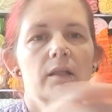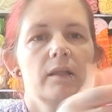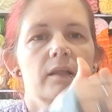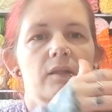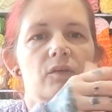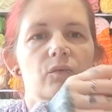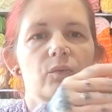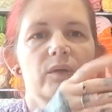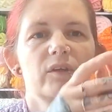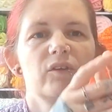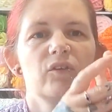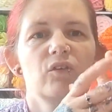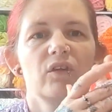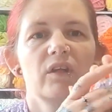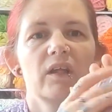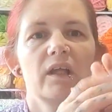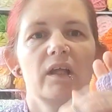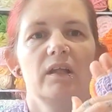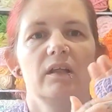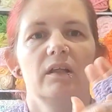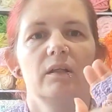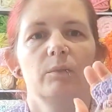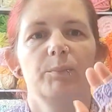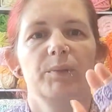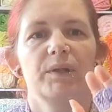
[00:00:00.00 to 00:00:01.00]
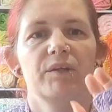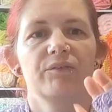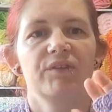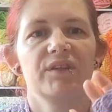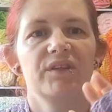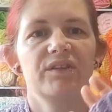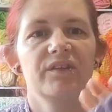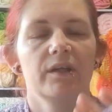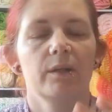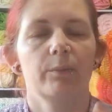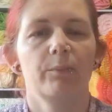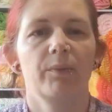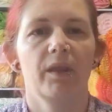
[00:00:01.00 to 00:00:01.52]
That's why it's got that little bit of a
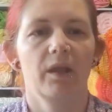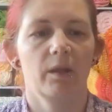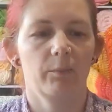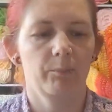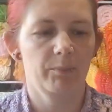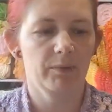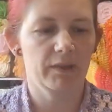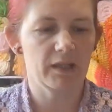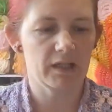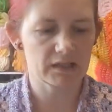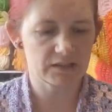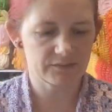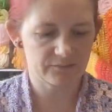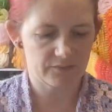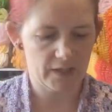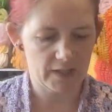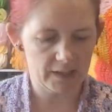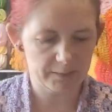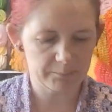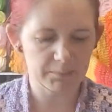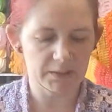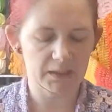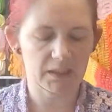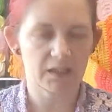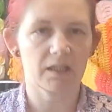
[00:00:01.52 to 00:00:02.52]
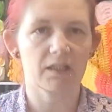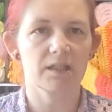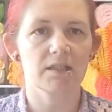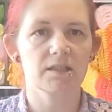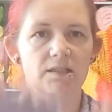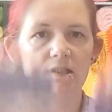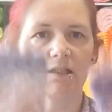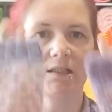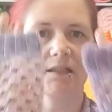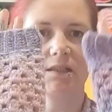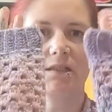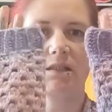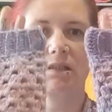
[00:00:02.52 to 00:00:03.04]
dip there, but that's fine
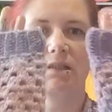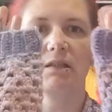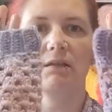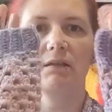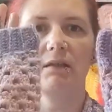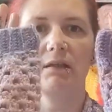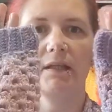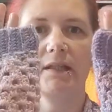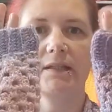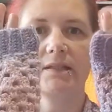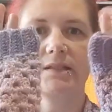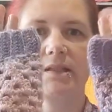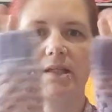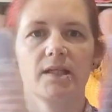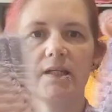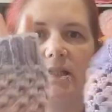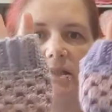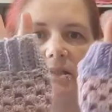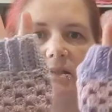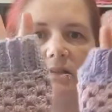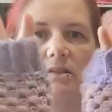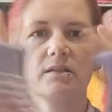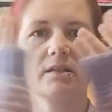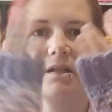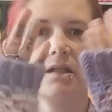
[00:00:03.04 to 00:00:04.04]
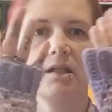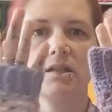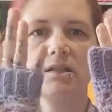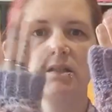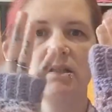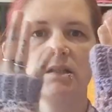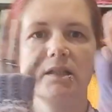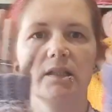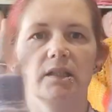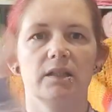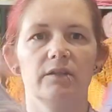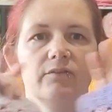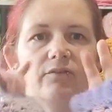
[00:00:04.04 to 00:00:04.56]
because it's hidden
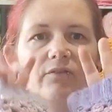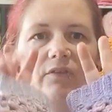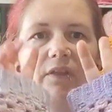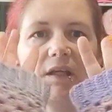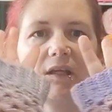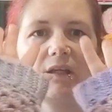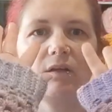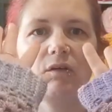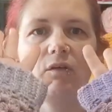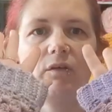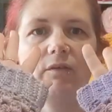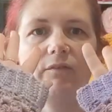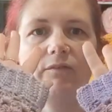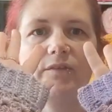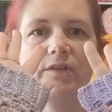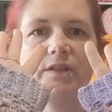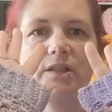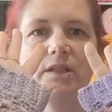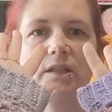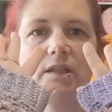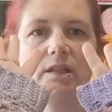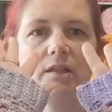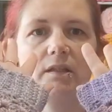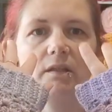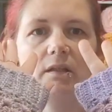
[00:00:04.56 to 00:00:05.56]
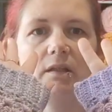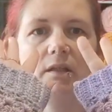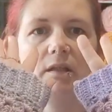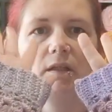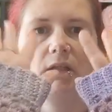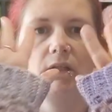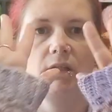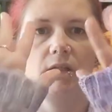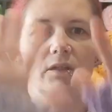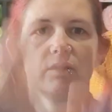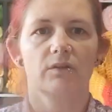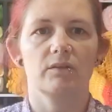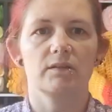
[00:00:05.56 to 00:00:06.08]
underneath. Like, obviously
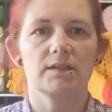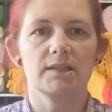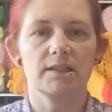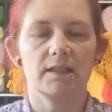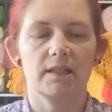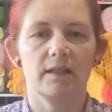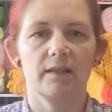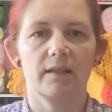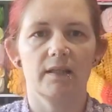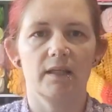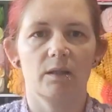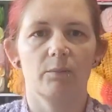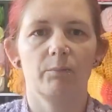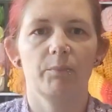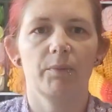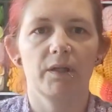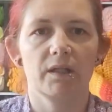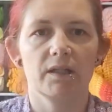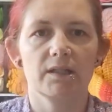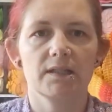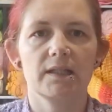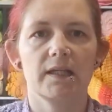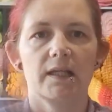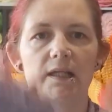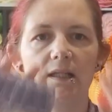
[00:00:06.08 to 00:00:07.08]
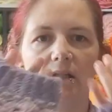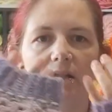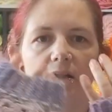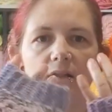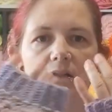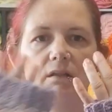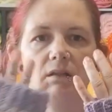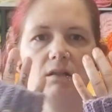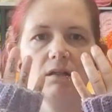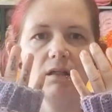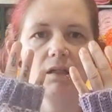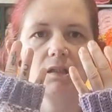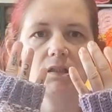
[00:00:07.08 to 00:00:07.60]
you can see it there, but it's
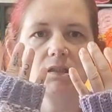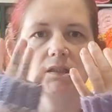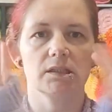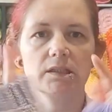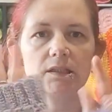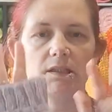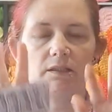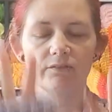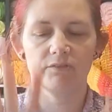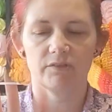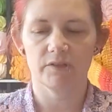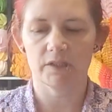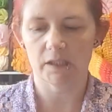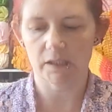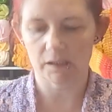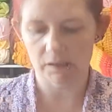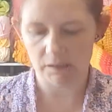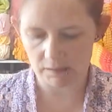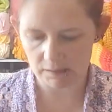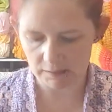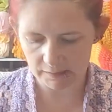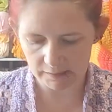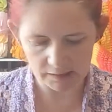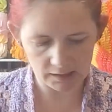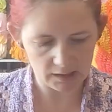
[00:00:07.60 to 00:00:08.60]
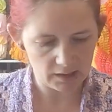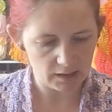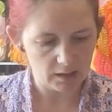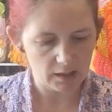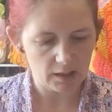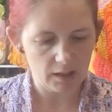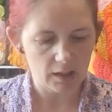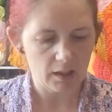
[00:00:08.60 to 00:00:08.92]
hidden underneath technically.